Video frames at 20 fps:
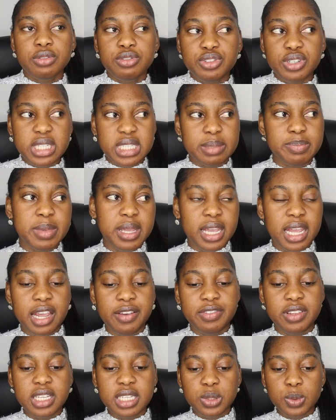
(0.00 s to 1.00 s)
Trust me,
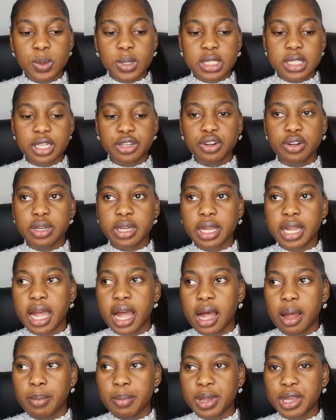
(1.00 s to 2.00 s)
if this was another
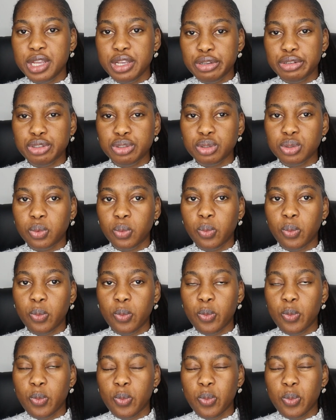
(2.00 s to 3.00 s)
um
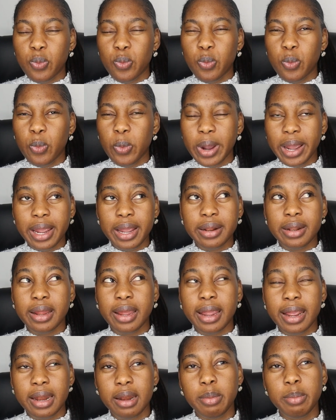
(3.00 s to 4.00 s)
issue where
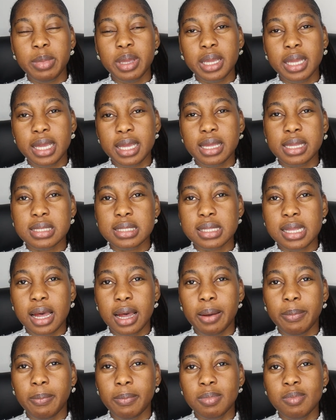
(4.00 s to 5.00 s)
the enemy is
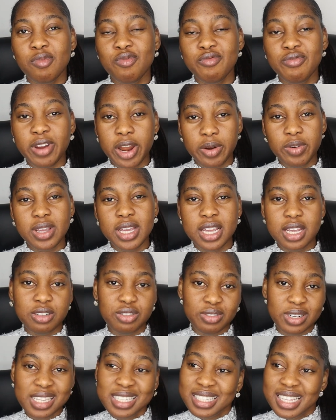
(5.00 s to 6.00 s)
um, very
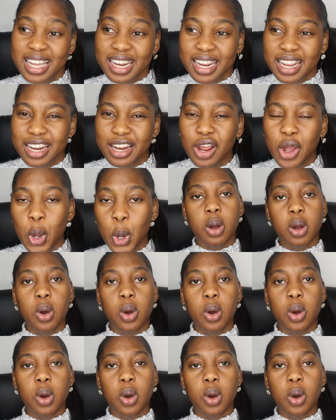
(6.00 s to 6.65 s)
interested in